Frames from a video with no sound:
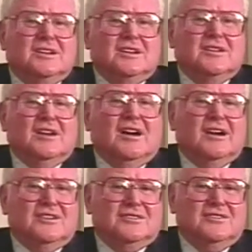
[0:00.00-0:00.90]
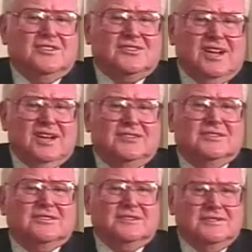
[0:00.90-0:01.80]
in the arts and the
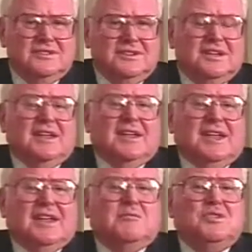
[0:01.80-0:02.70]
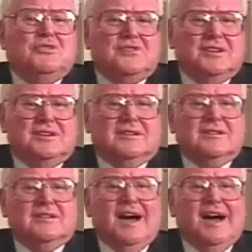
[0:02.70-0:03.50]
sciences and music and